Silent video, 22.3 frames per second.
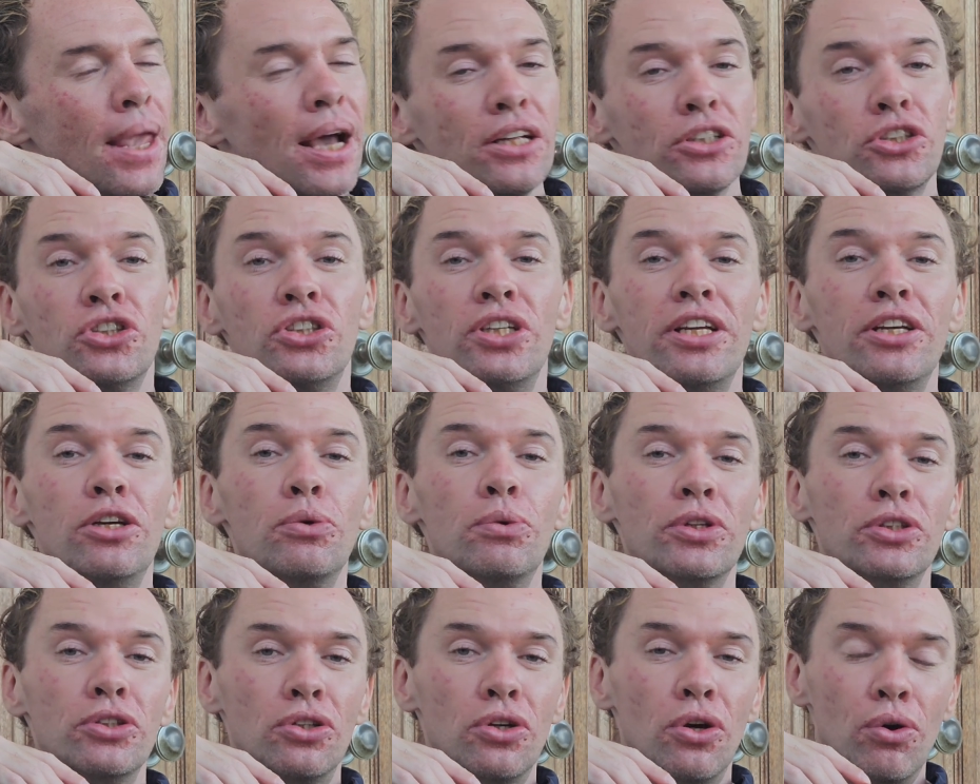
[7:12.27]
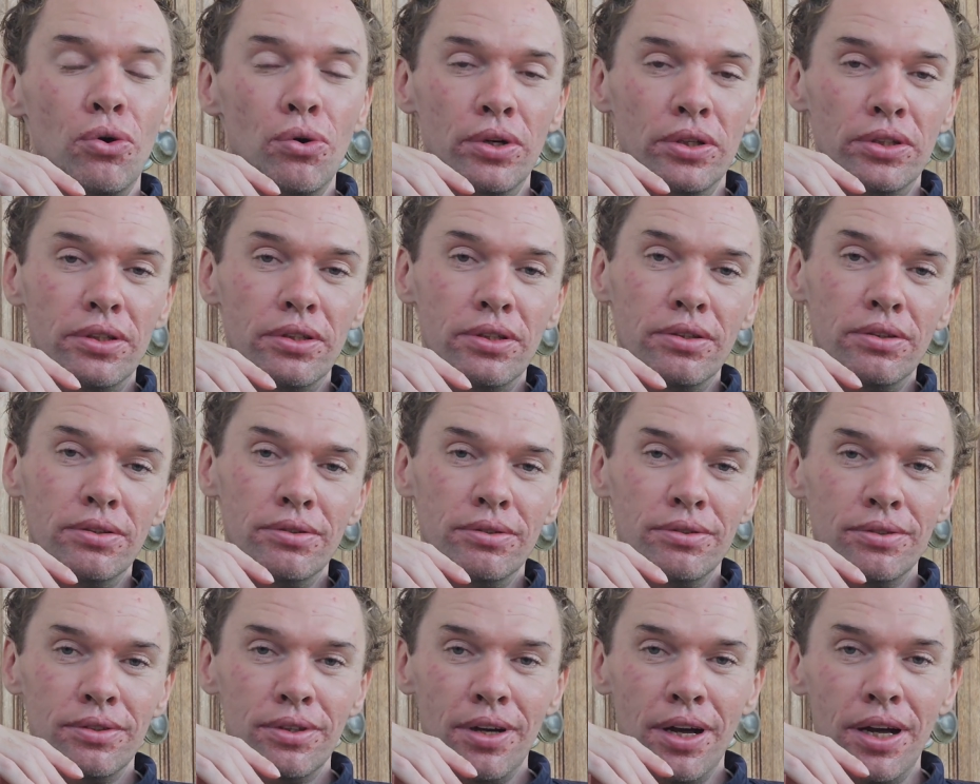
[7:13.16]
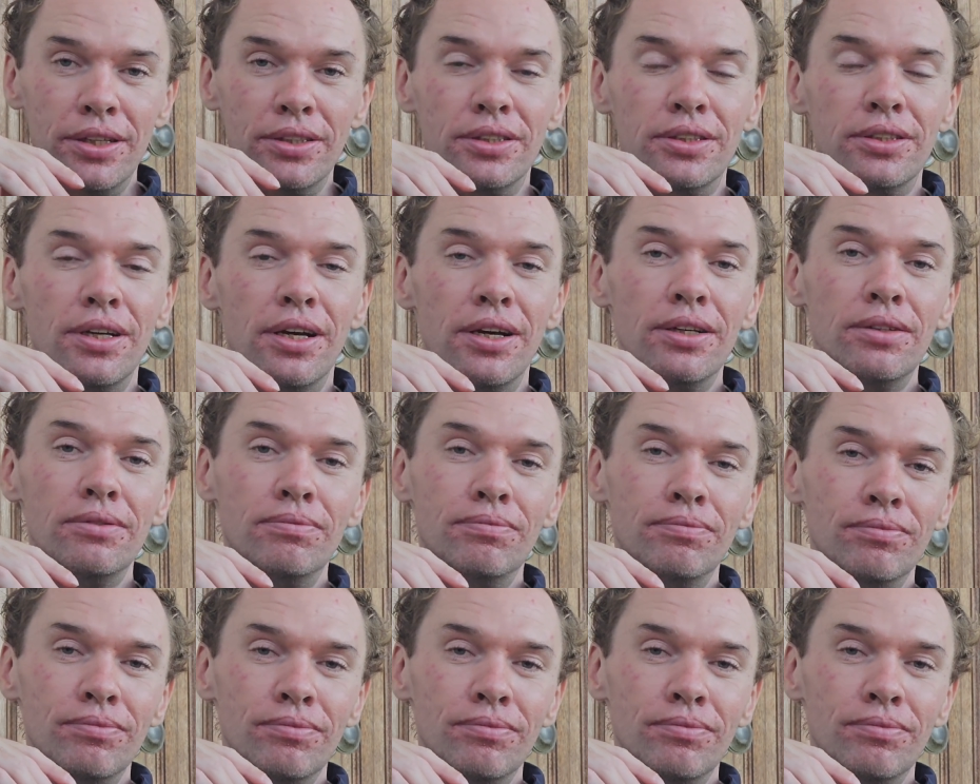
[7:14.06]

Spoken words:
I'll see you in court, I said.